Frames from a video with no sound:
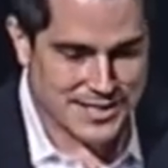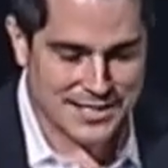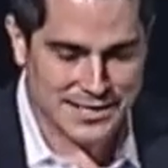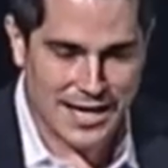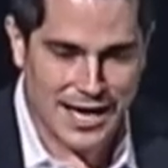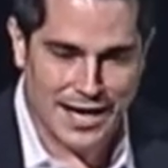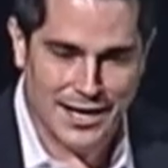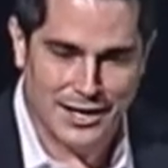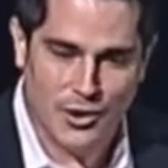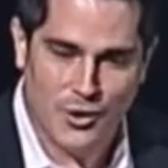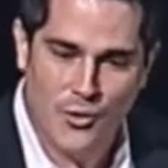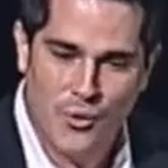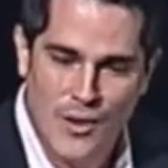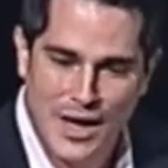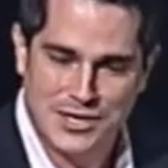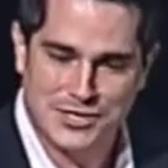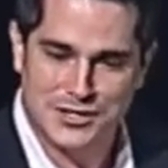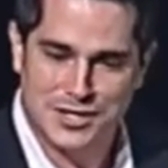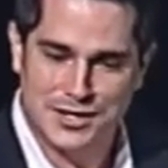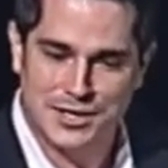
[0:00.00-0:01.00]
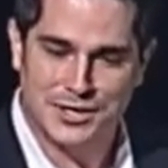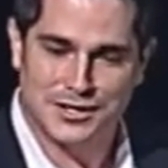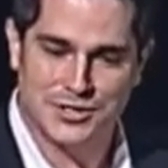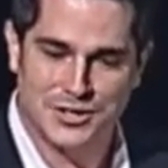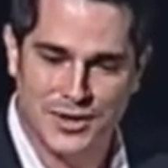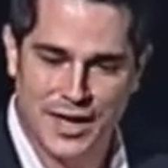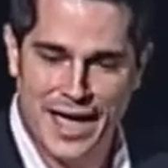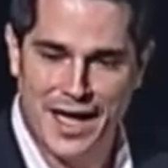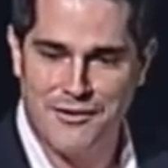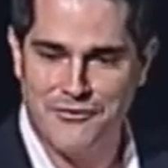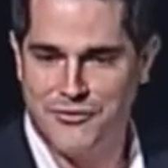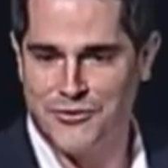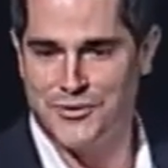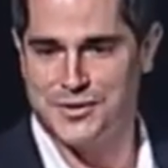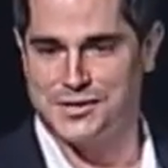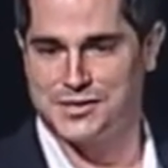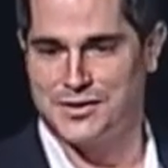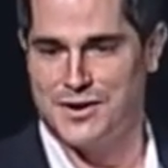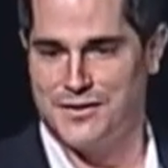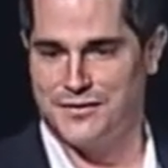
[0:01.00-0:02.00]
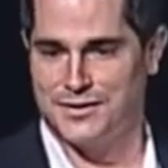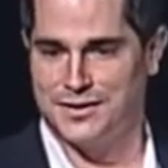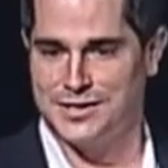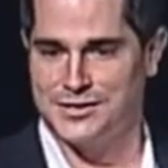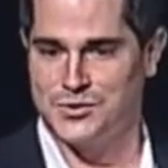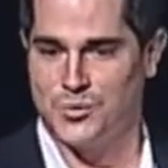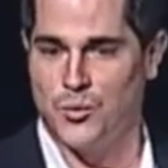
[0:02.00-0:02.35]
side, the question that you have for us often is,